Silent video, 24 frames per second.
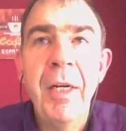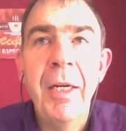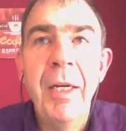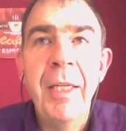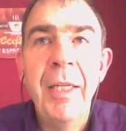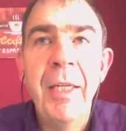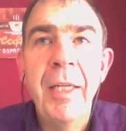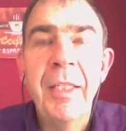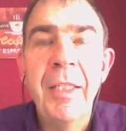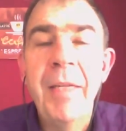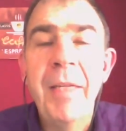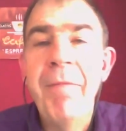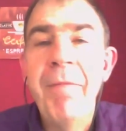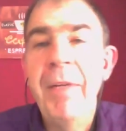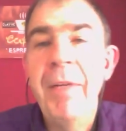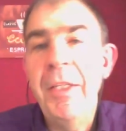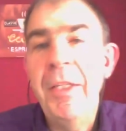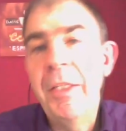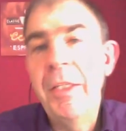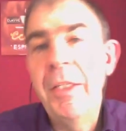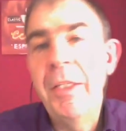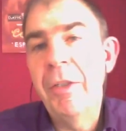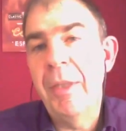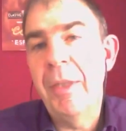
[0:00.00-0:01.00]
as an
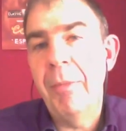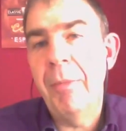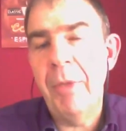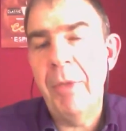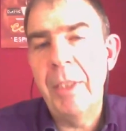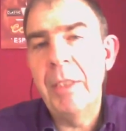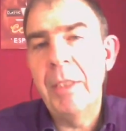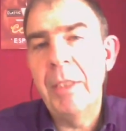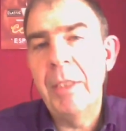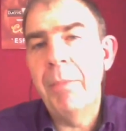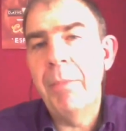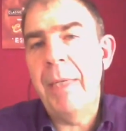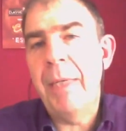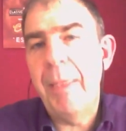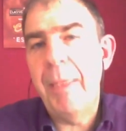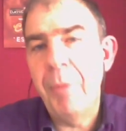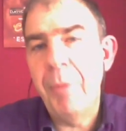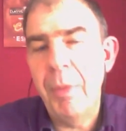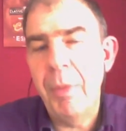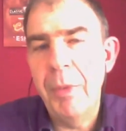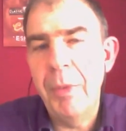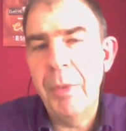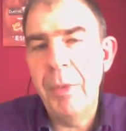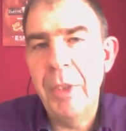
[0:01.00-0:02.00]
investor, you say, "I'm looking to buy
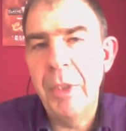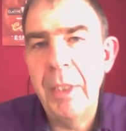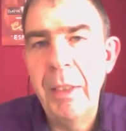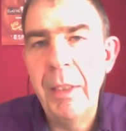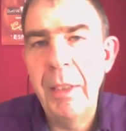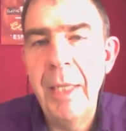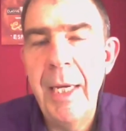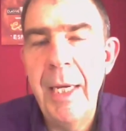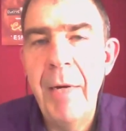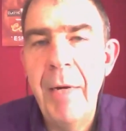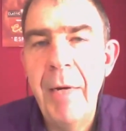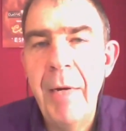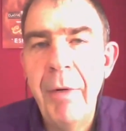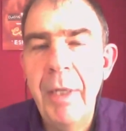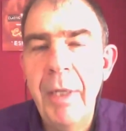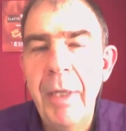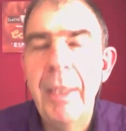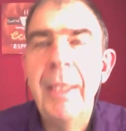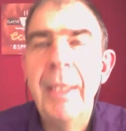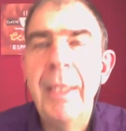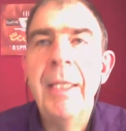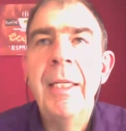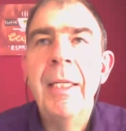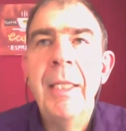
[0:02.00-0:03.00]
property in the area."
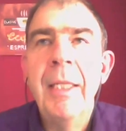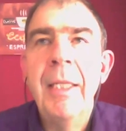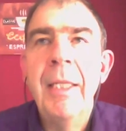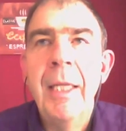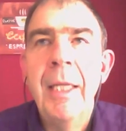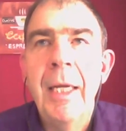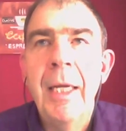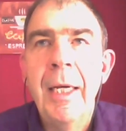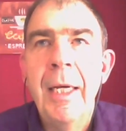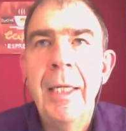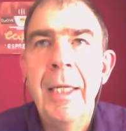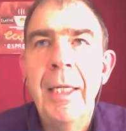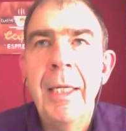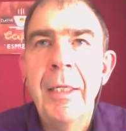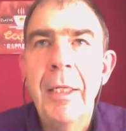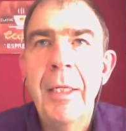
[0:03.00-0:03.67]
And